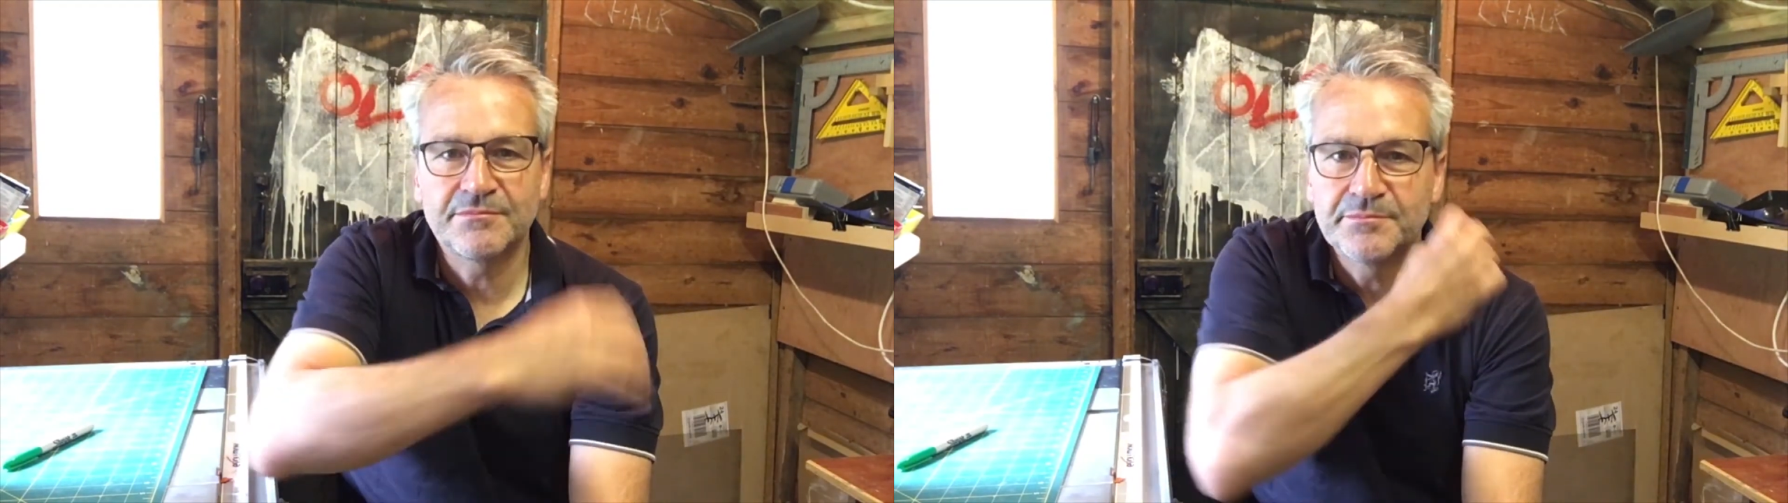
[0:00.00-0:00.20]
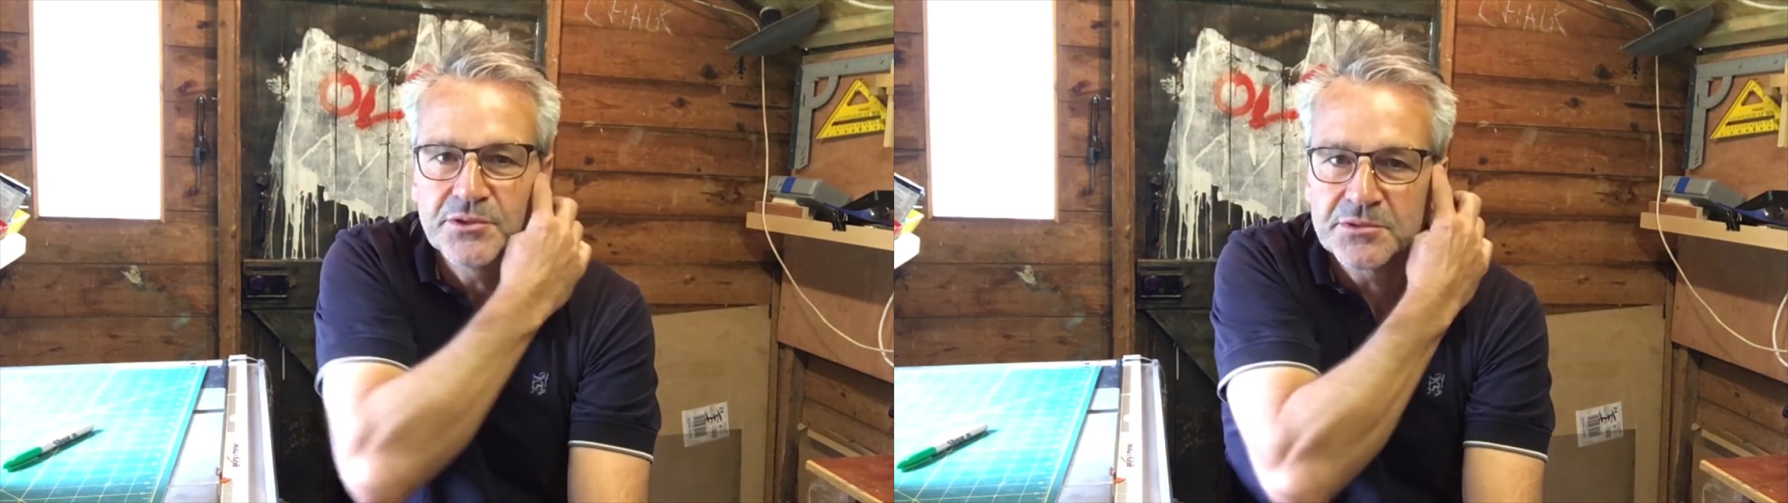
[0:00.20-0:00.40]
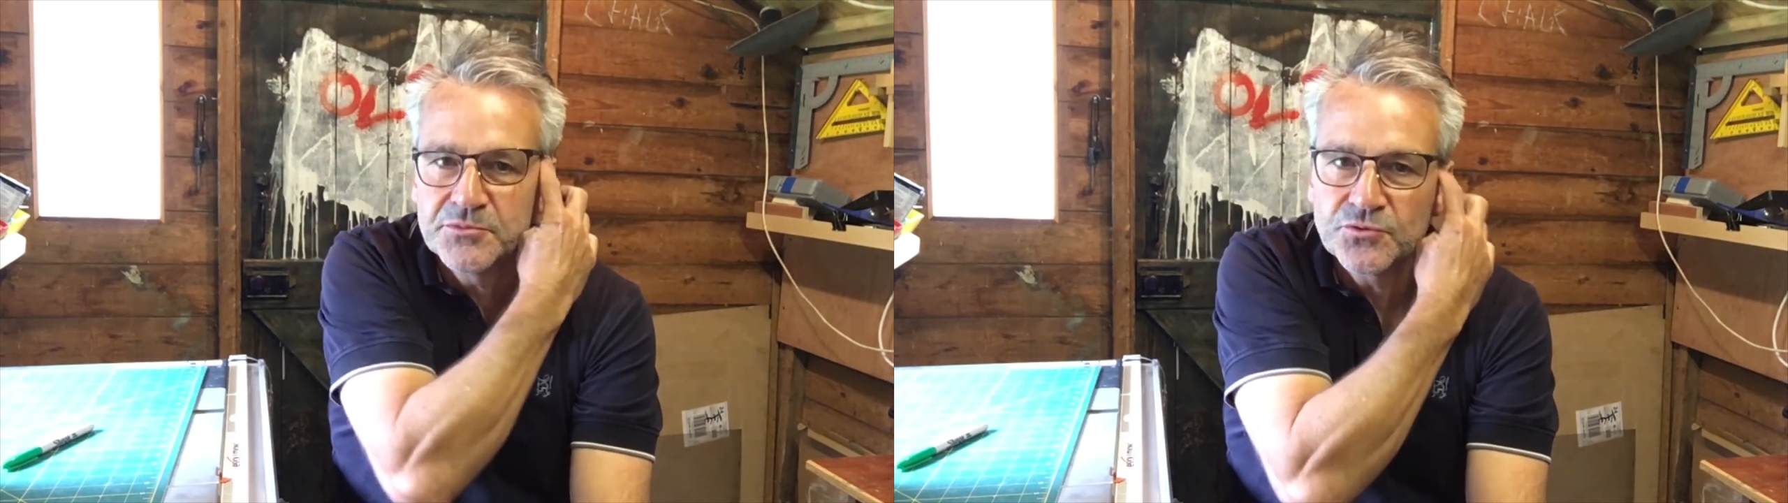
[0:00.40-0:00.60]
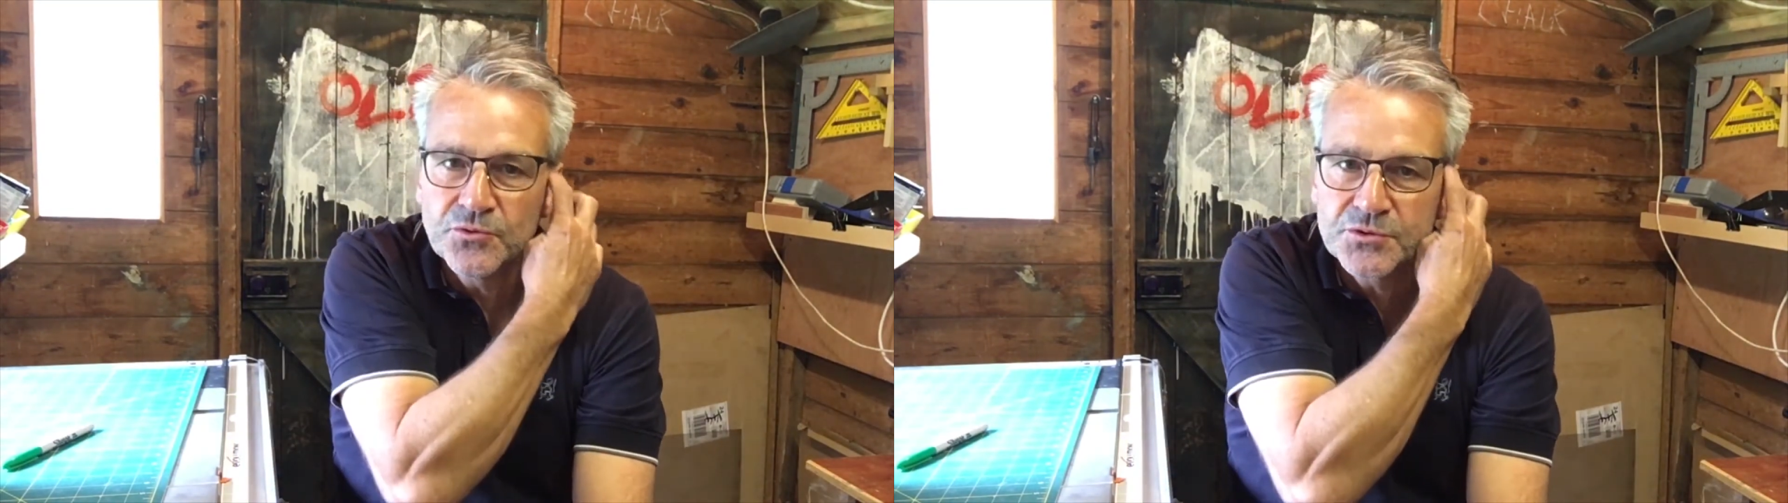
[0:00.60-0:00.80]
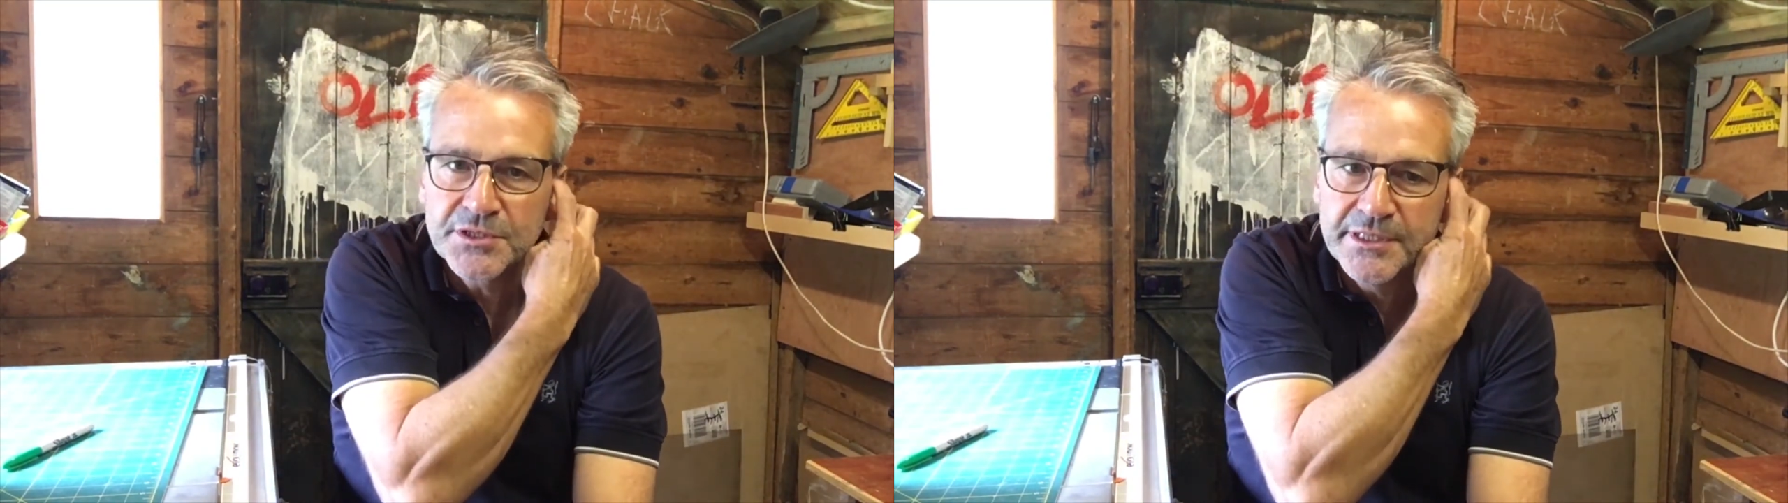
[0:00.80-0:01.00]
put some
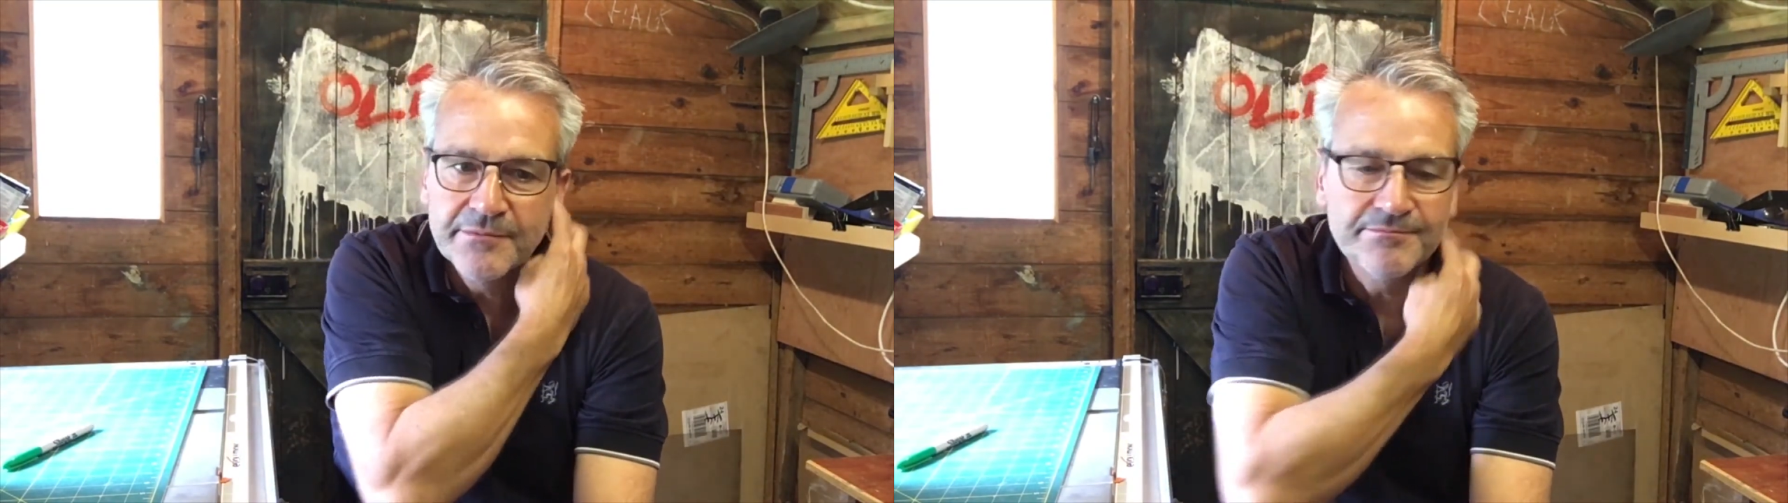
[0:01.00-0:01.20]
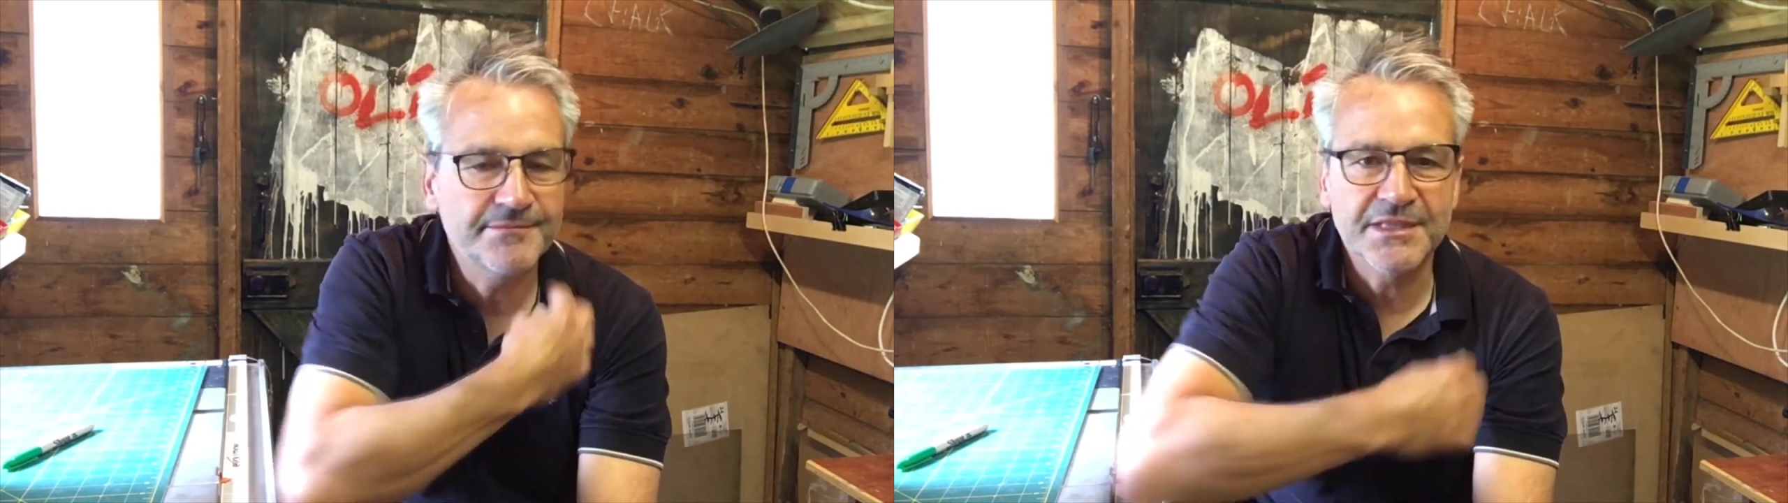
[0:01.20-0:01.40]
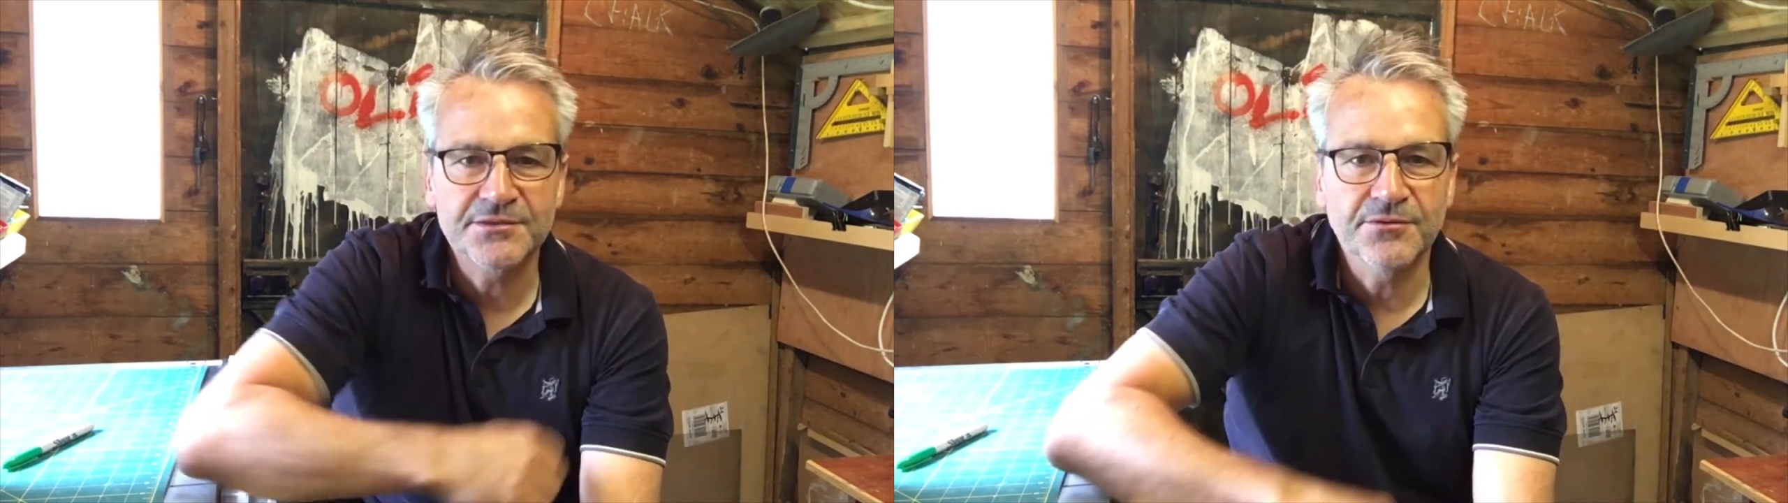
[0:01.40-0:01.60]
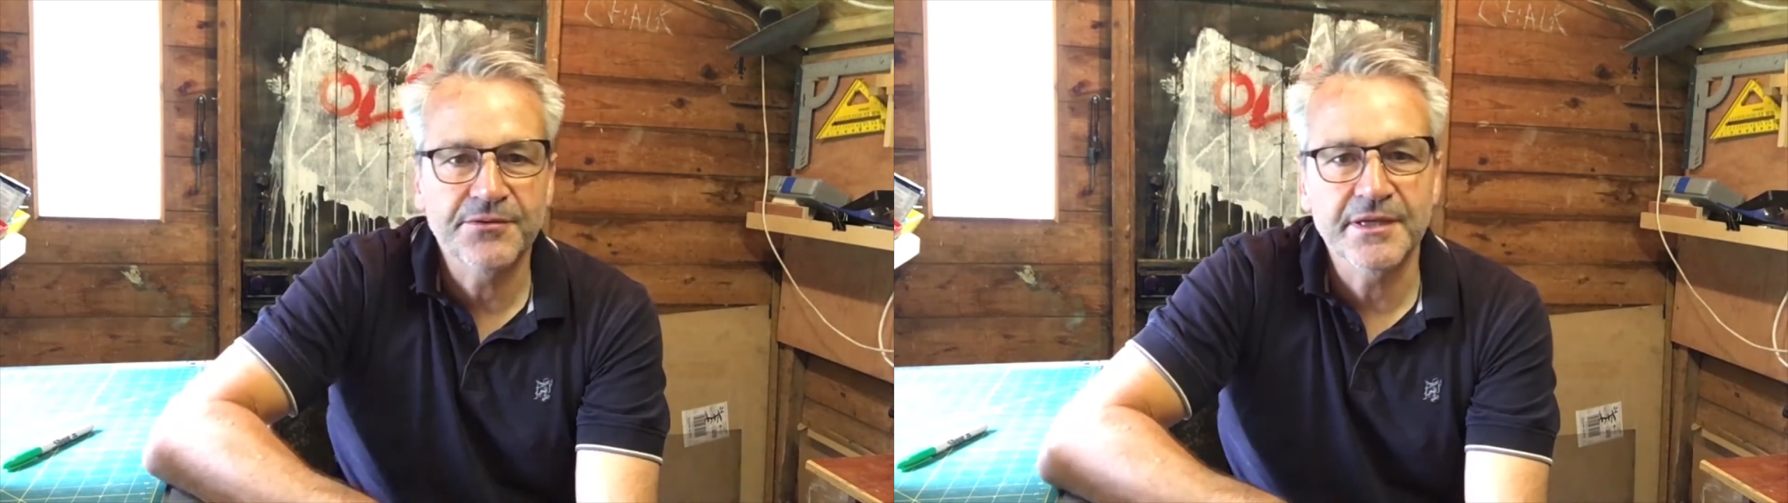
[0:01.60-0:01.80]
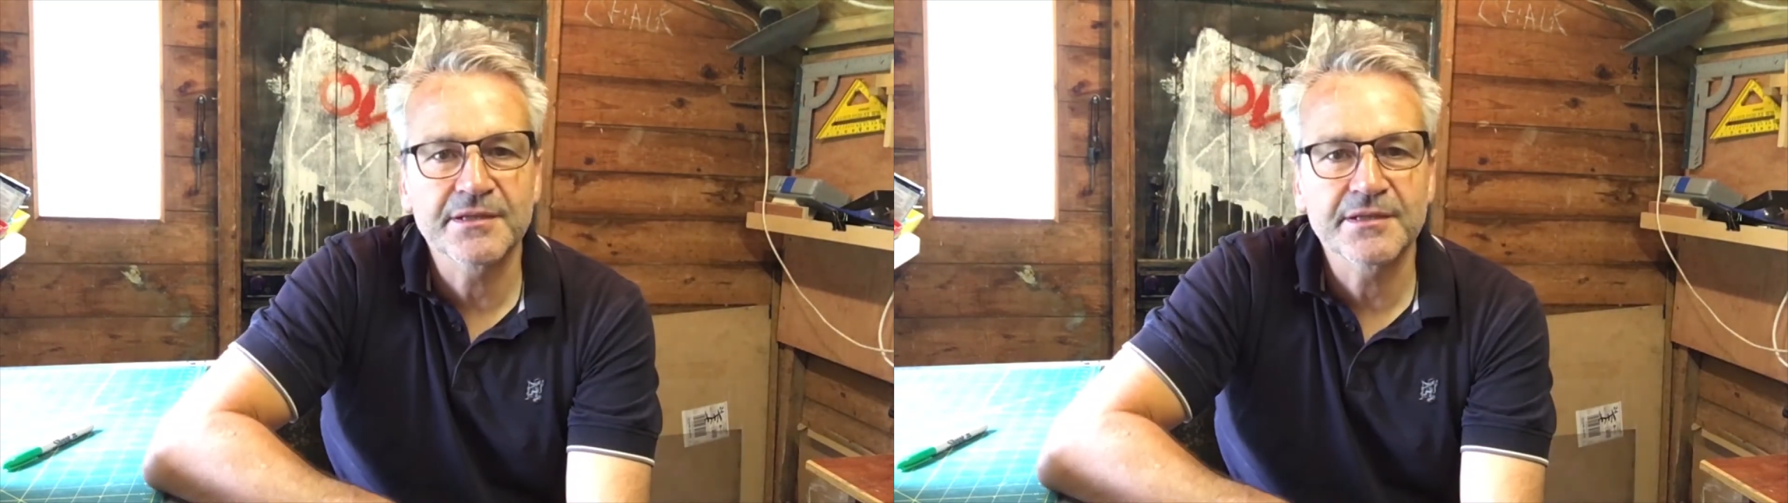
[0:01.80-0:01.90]
drawers in, that sort of thing.